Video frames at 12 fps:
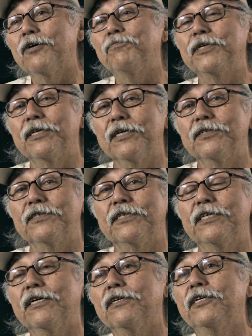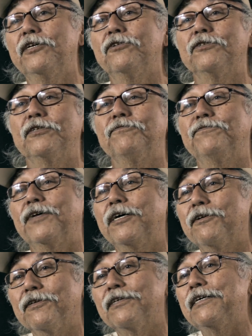because the leaders have
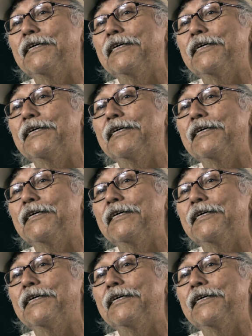failed